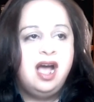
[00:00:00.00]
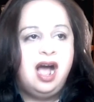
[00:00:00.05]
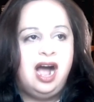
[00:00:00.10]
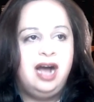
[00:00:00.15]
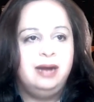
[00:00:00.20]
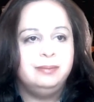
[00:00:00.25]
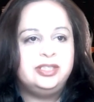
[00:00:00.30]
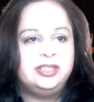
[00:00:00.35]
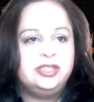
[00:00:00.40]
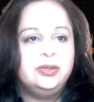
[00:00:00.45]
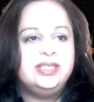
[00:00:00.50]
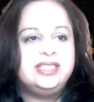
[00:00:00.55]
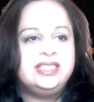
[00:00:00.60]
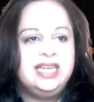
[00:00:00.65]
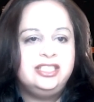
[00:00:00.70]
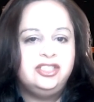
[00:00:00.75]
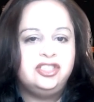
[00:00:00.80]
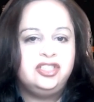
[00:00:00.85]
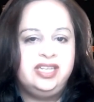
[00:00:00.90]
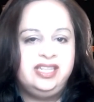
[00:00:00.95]
So
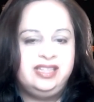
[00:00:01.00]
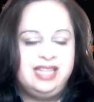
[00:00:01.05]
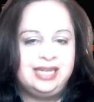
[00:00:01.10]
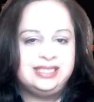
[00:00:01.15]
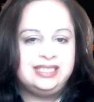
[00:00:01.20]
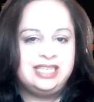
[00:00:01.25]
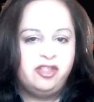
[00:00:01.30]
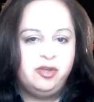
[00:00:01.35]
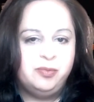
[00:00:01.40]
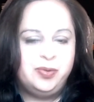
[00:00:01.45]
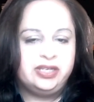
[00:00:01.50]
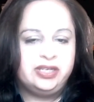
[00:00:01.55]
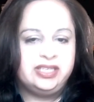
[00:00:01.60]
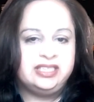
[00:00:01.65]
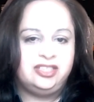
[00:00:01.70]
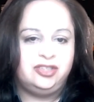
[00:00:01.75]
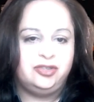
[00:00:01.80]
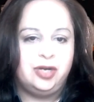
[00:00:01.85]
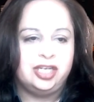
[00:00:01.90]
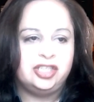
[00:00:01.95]
essentially, that's how the book
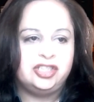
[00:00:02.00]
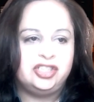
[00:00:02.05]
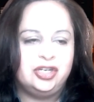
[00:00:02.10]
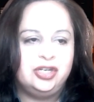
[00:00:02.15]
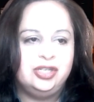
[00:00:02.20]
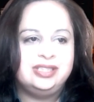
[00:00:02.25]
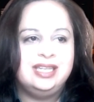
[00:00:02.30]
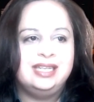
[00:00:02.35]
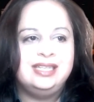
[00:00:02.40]
is structured.